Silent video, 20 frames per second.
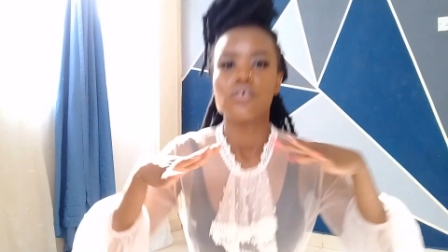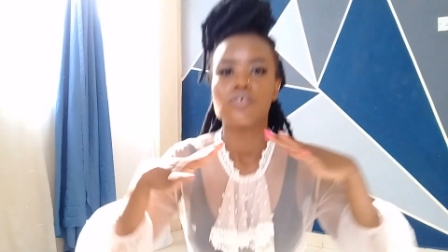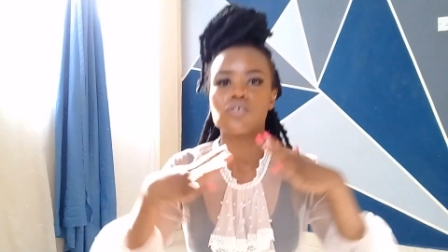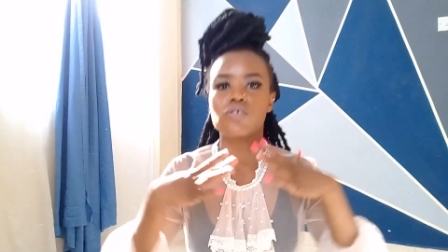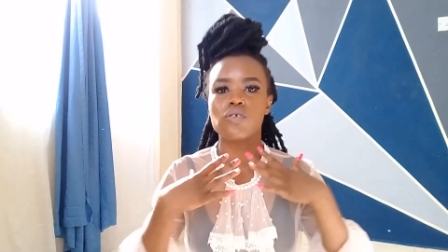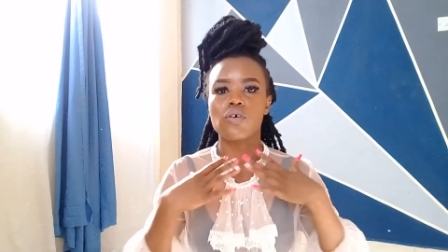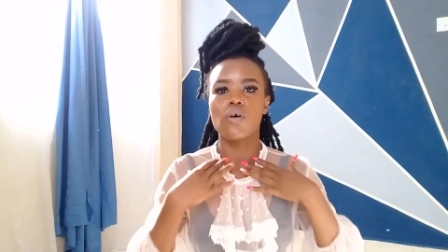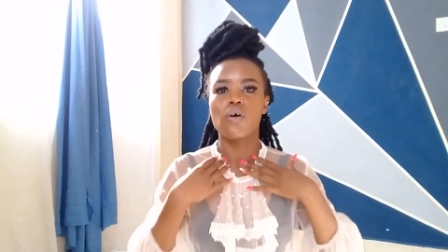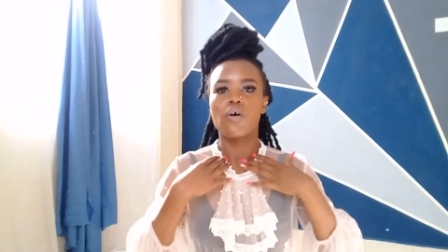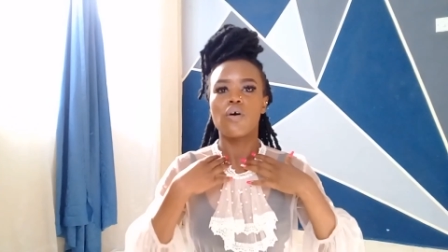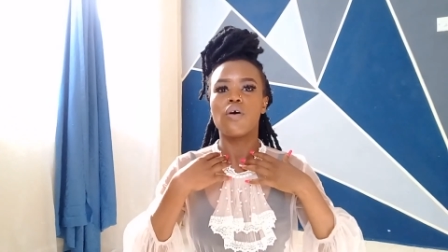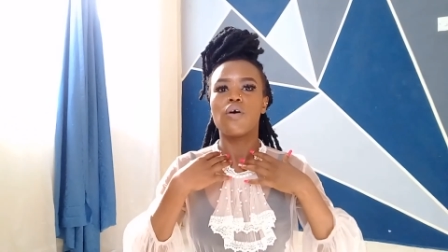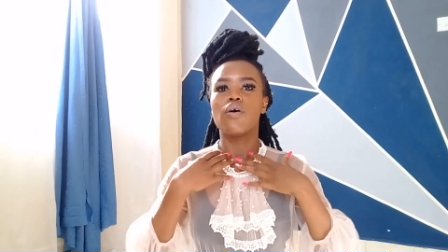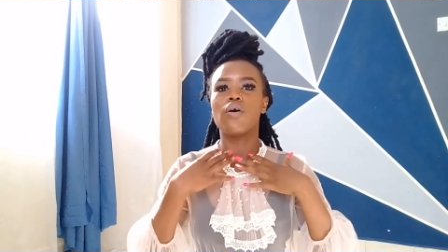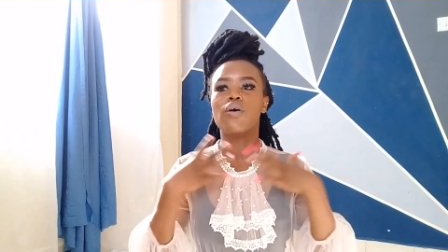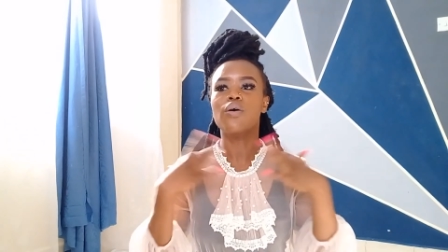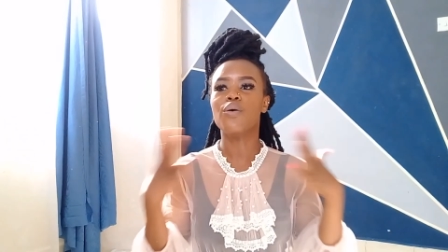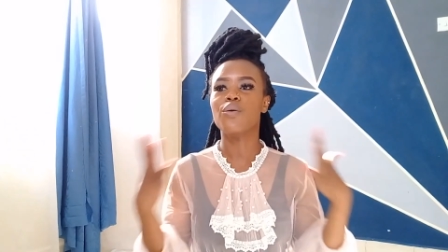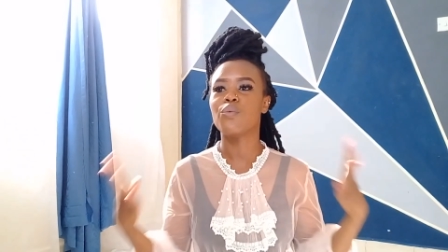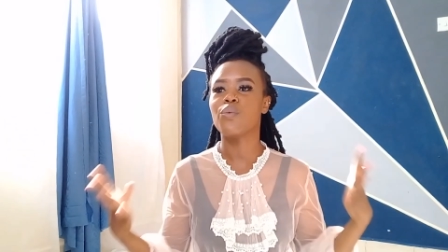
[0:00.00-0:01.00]

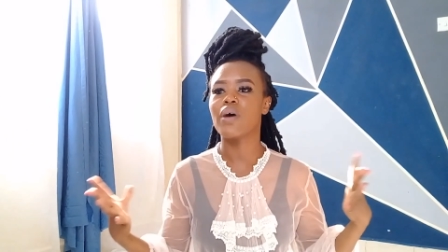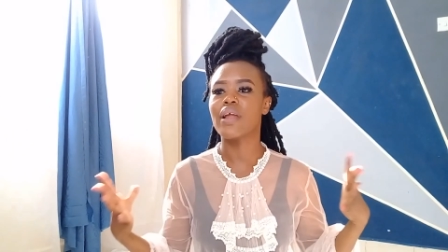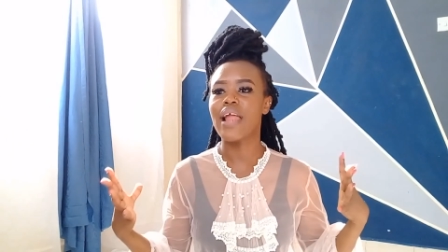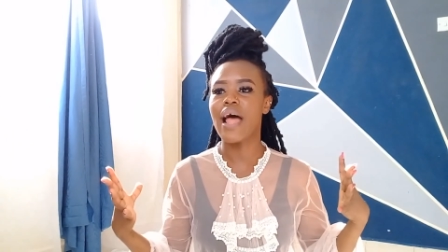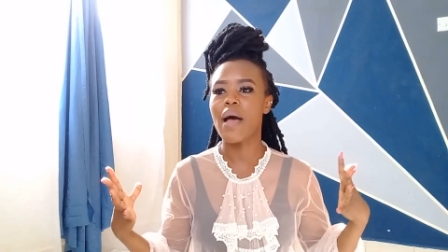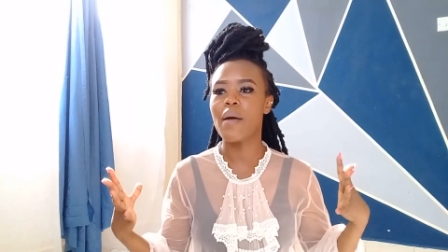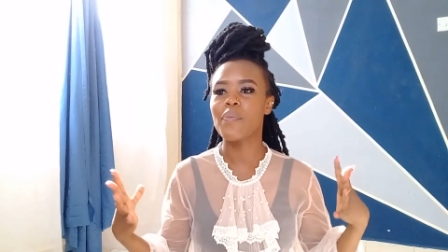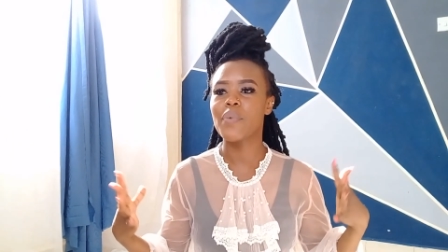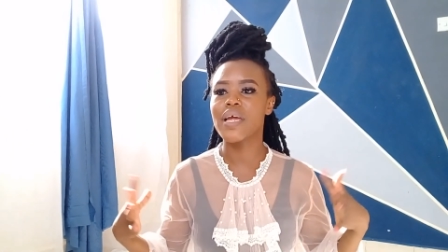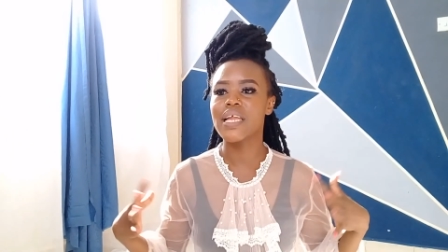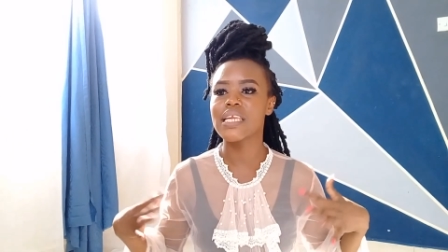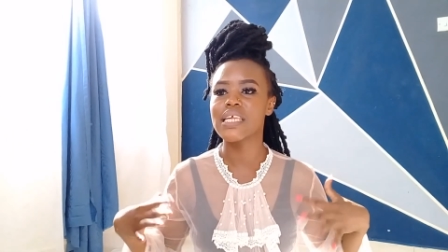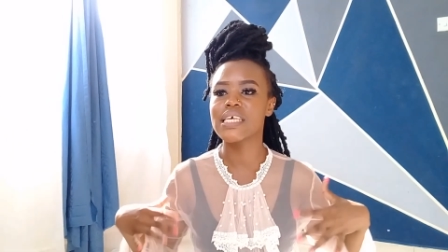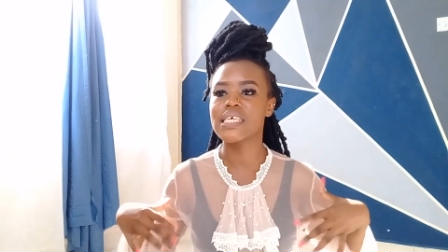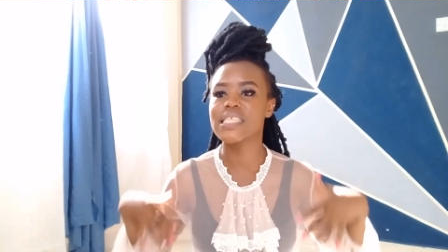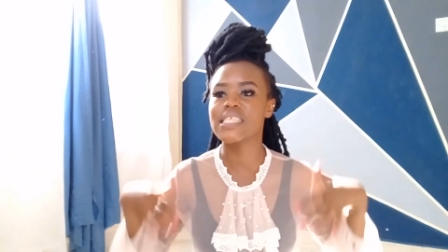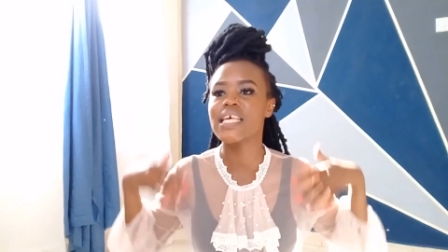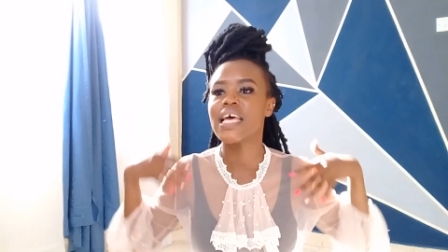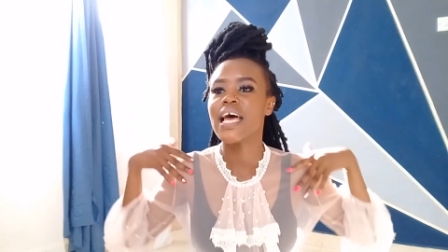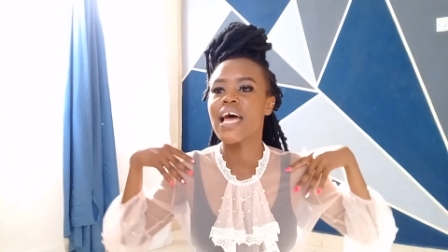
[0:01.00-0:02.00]
so what happened
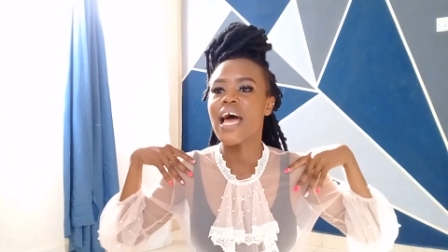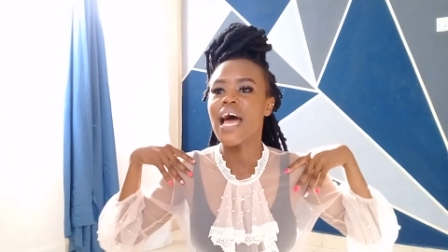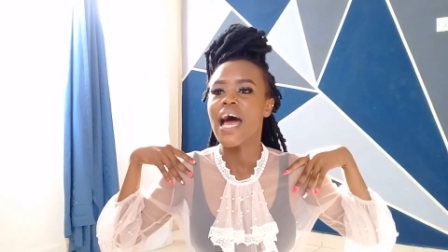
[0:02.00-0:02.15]
is